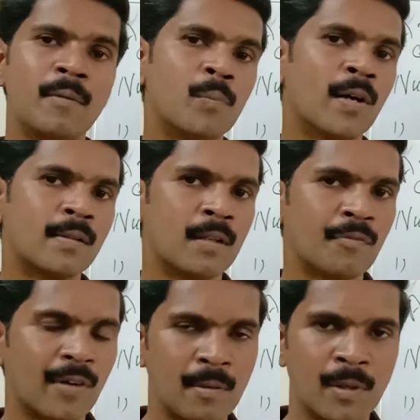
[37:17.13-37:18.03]
important
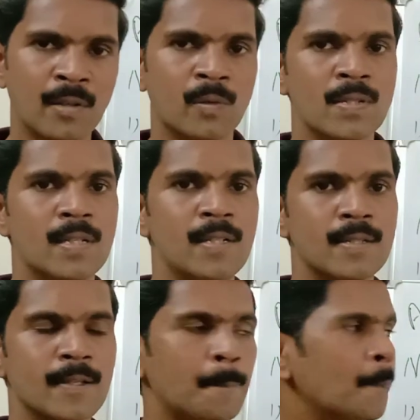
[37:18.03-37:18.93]
5-mark
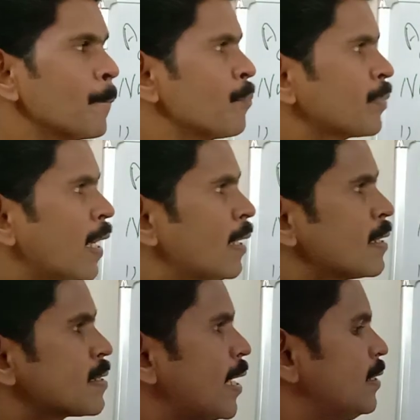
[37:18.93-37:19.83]
questions, and the
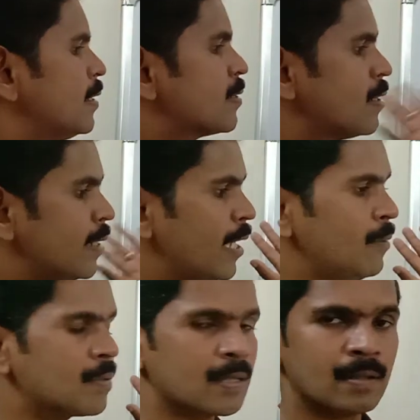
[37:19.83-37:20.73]
scientist names.